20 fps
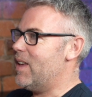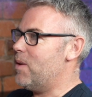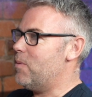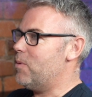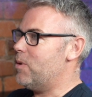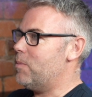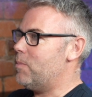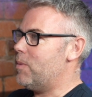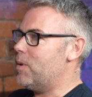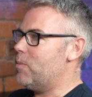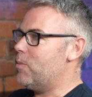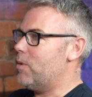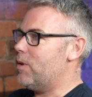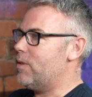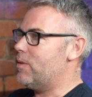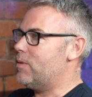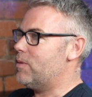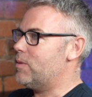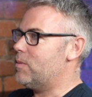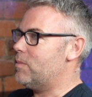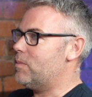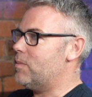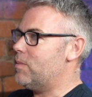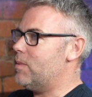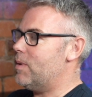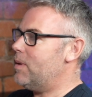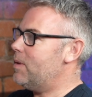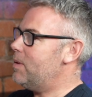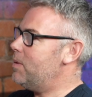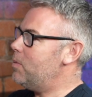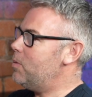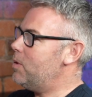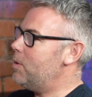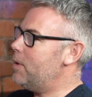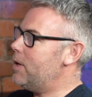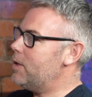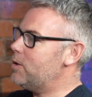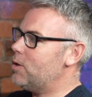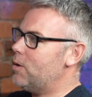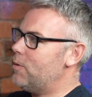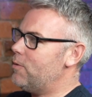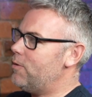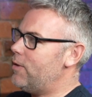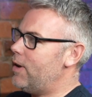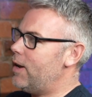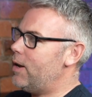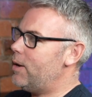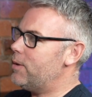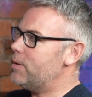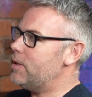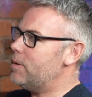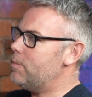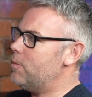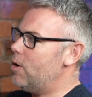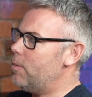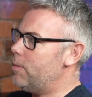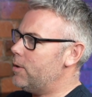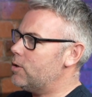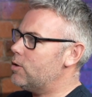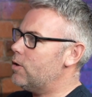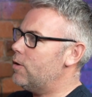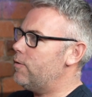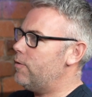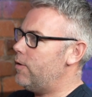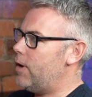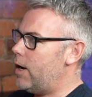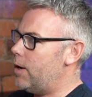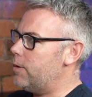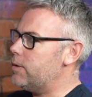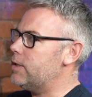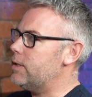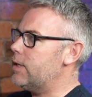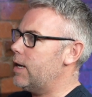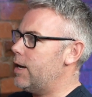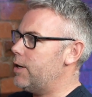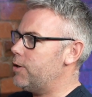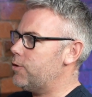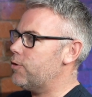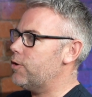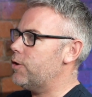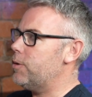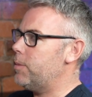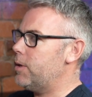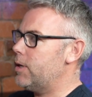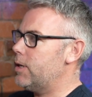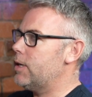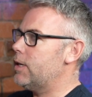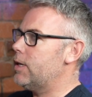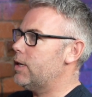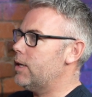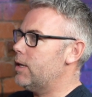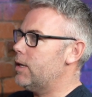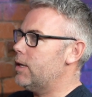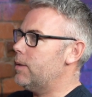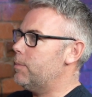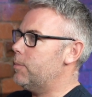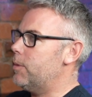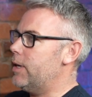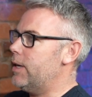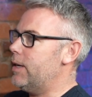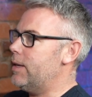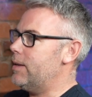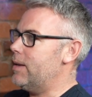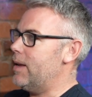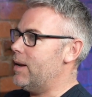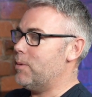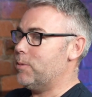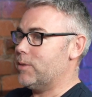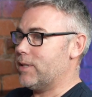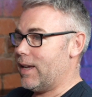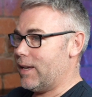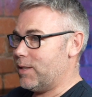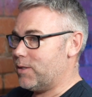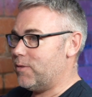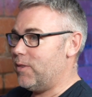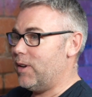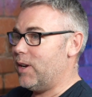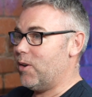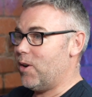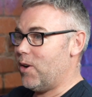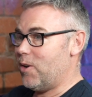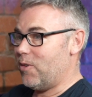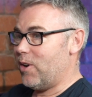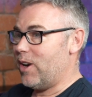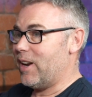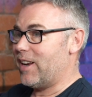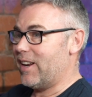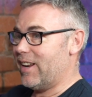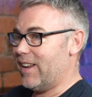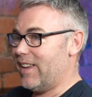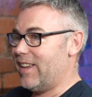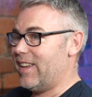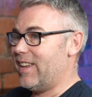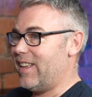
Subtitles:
would have been with Tom Fellows. It might have been Tom Fellows' age group, but it was against Villa, ironically.